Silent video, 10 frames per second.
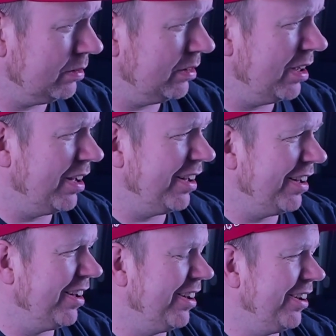
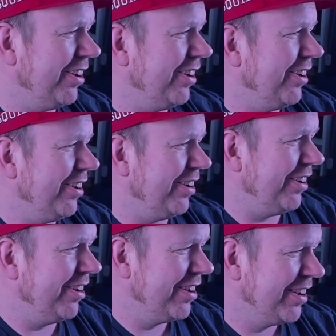
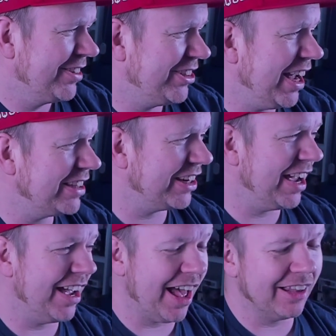Oh,
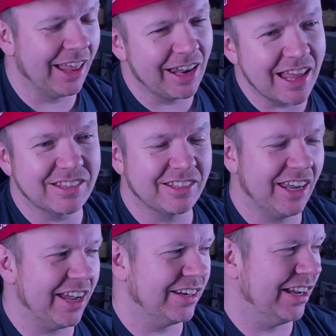JJ, I'll
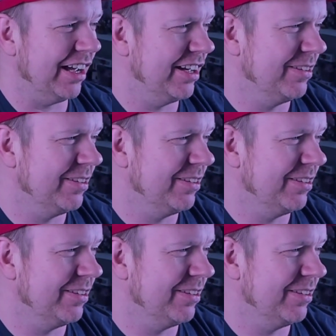entertain you.